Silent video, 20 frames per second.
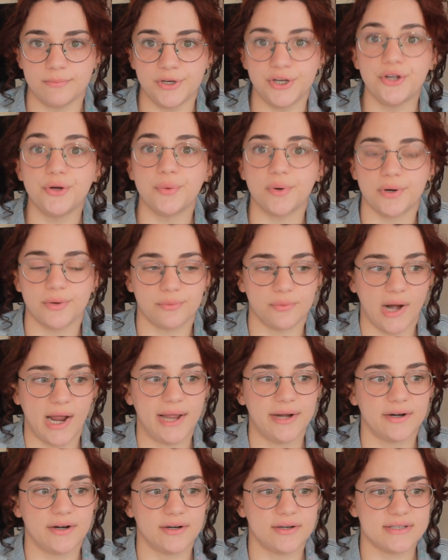newer
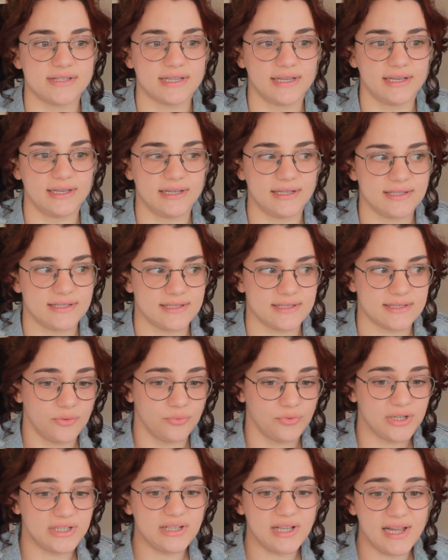writers, is
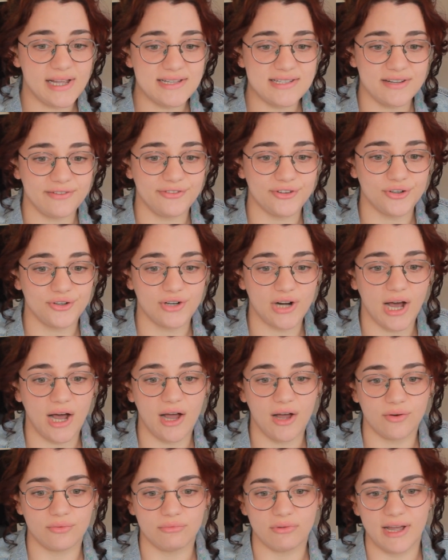realize if you're
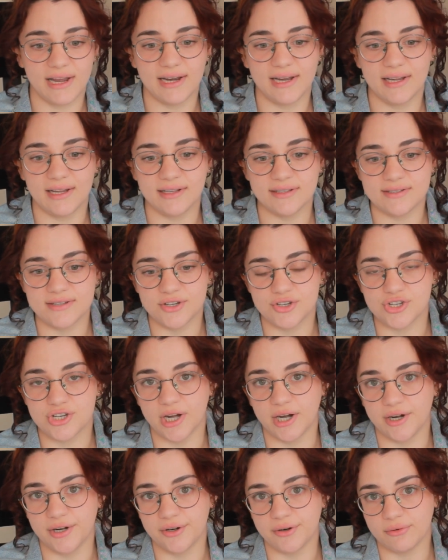not ready to
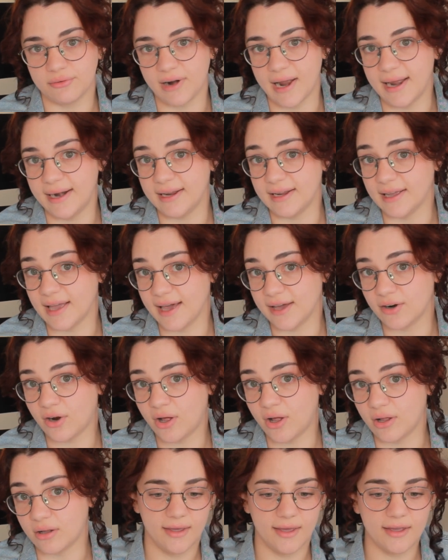share your writing at
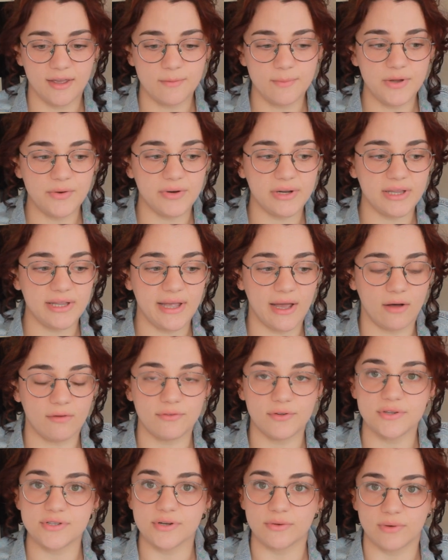all. It can be really
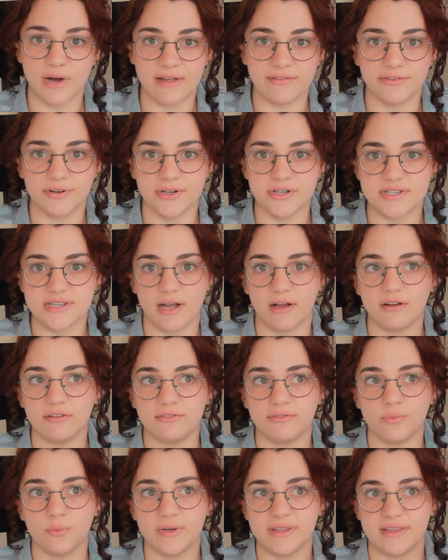helpful to write for
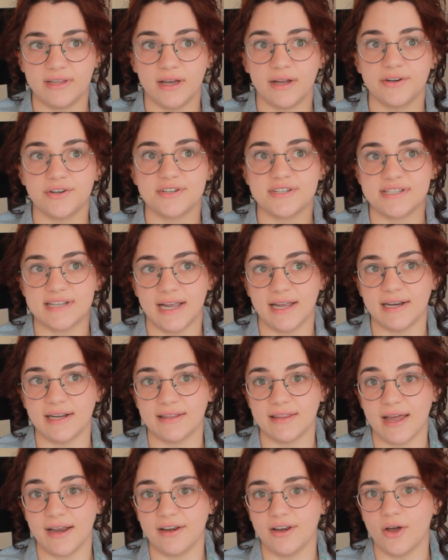yourself with the understanding
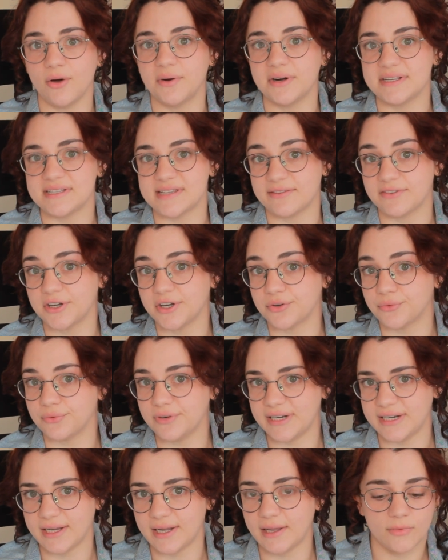that no one is ever going to
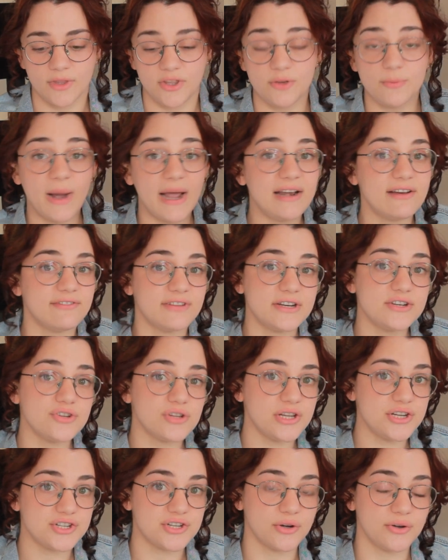read it. You might
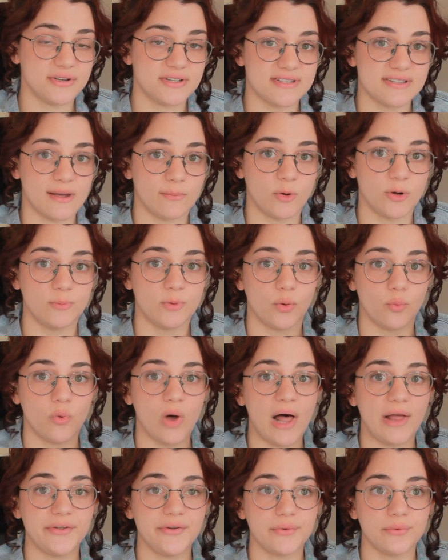eventually show it to someone, but
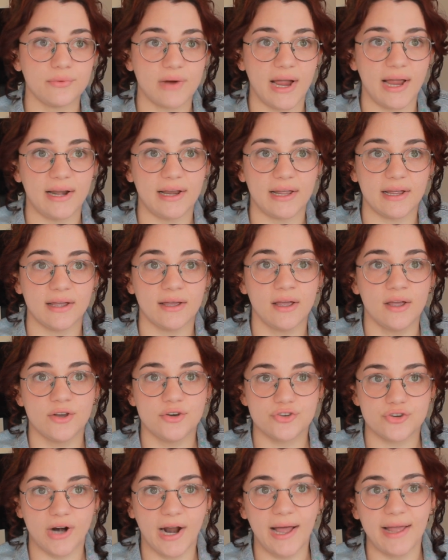while you're writing,
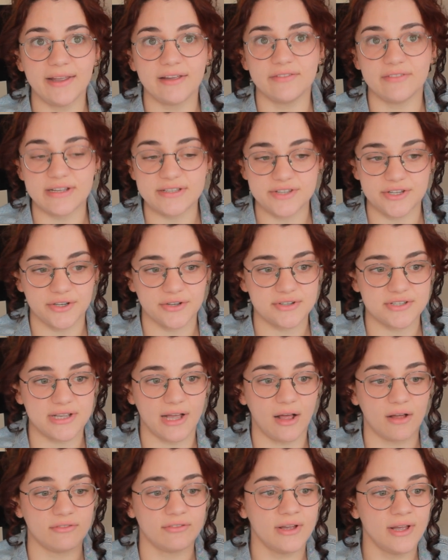try convincing
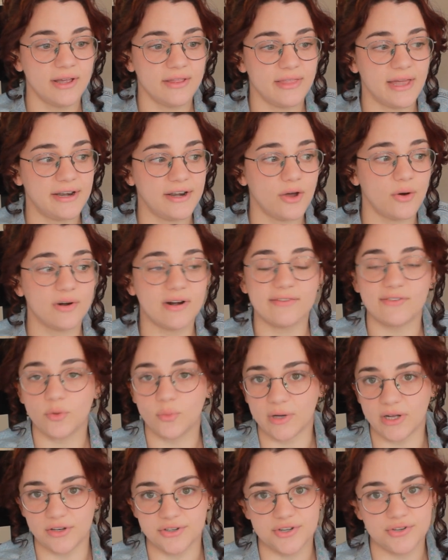yourself that no one ever
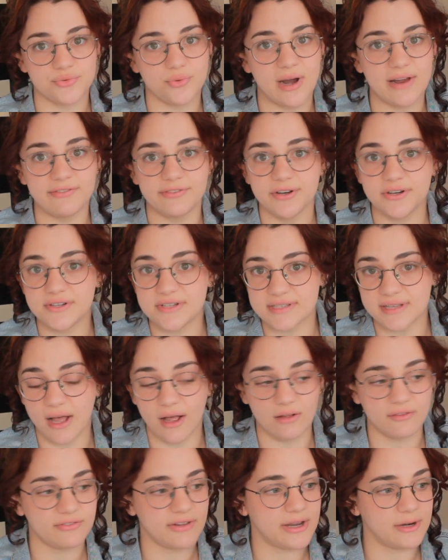will. Just write for
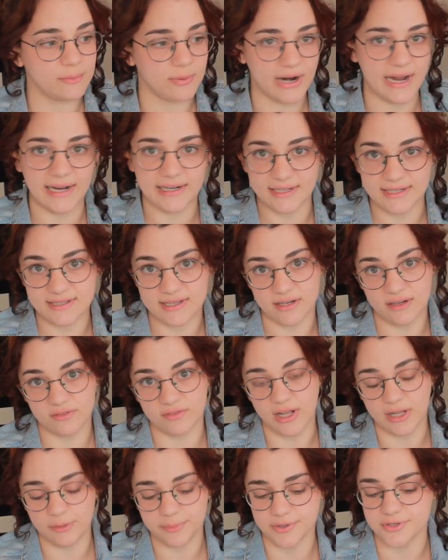yourself and practice and
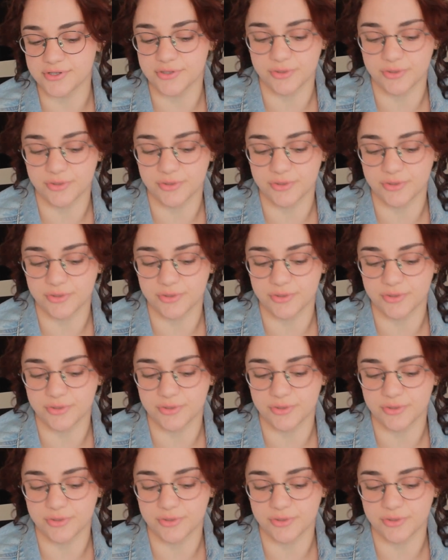develop your